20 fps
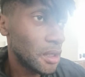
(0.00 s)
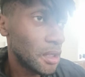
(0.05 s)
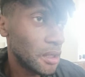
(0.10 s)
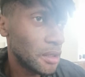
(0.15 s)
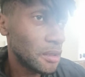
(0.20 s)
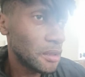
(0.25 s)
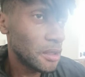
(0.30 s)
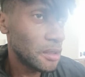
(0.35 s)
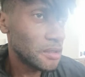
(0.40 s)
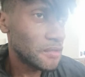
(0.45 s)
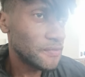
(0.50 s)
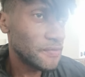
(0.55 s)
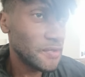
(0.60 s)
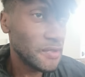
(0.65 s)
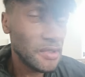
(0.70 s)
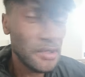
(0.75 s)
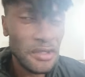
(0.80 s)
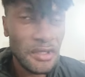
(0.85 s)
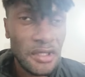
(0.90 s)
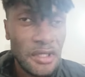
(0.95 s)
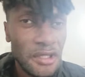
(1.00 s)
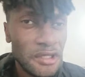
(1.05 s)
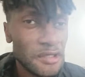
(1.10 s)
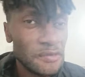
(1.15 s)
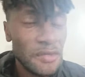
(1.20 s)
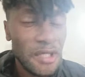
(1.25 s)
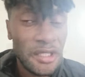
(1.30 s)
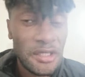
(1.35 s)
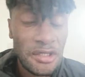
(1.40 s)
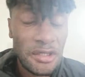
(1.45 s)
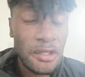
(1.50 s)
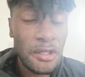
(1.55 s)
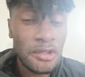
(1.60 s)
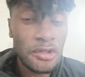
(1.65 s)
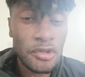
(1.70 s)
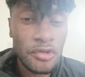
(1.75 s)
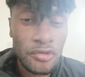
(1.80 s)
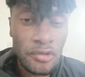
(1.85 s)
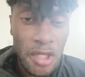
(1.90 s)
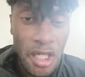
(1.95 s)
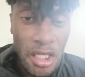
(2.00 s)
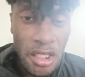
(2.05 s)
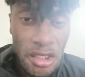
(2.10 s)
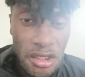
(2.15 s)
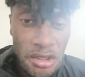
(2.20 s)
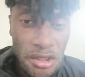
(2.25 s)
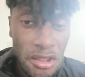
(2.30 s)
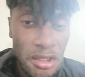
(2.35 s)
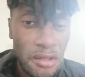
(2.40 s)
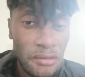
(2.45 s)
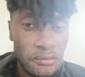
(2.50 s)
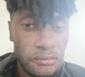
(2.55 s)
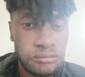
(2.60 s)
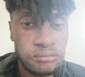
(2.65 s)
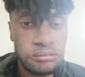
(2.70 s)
And I was thinking, gosh man, this guy's crazy.